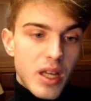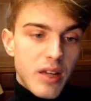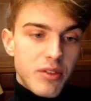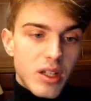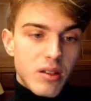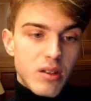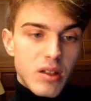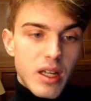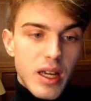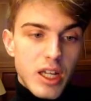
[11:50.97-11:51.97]
having
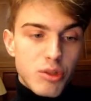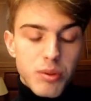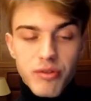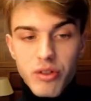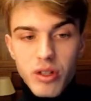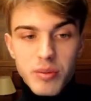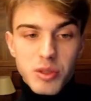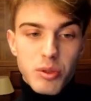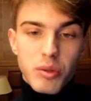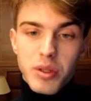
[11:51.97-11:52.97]
the h-pawn for him
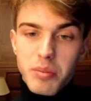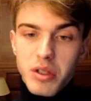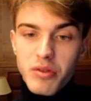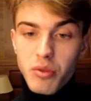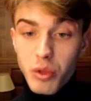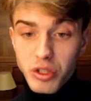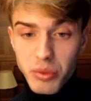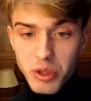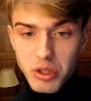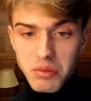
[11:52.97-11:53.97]
is probably a bit of a worse
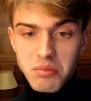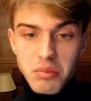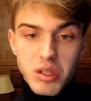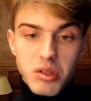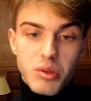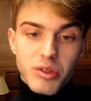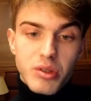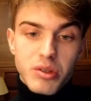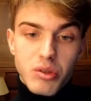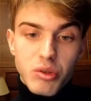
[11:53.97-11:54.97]
version, but it turns
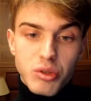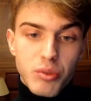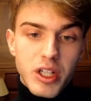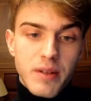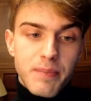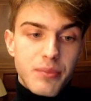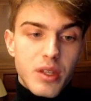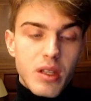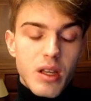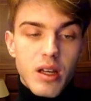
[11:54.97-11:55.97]
out it's also winning.
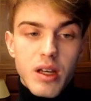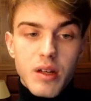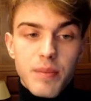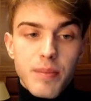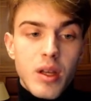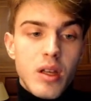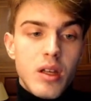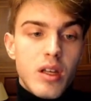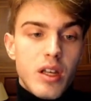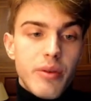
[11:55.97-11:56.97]

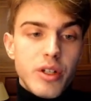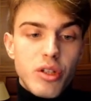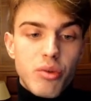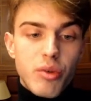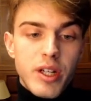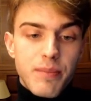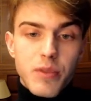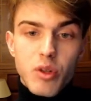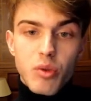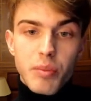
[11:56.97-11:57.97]
He went g3,
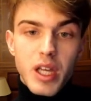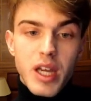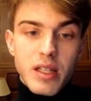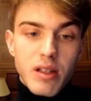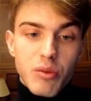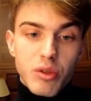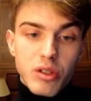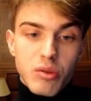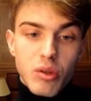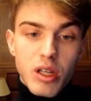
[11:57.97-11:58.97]
rook b8. I
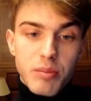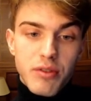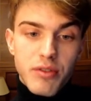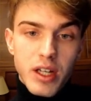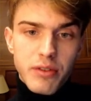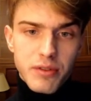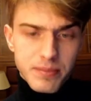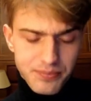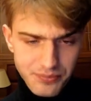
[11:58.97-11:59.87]
wanted to get b5.